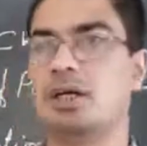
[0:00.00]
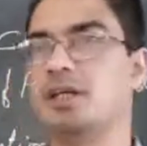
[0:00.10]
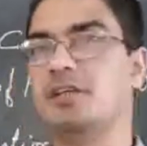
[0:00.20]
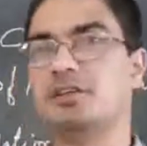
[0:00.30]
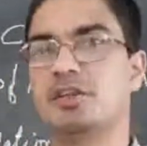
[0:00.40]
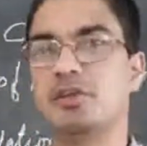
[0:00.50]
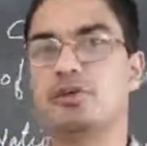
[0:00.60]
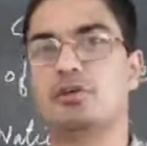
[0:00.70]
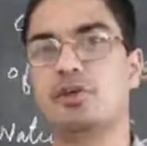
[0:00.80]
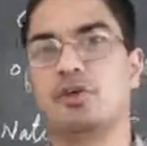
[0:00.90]
and the
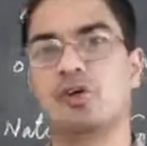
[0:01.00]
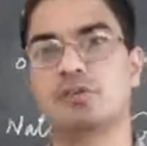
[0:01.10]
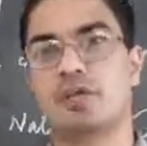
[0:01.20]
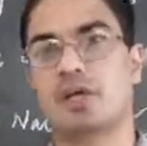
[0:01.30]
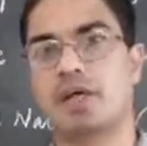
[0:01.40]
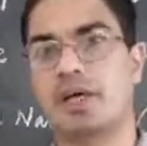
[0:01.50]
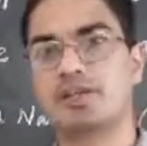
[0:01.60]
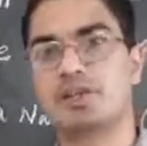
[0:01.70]
duty of the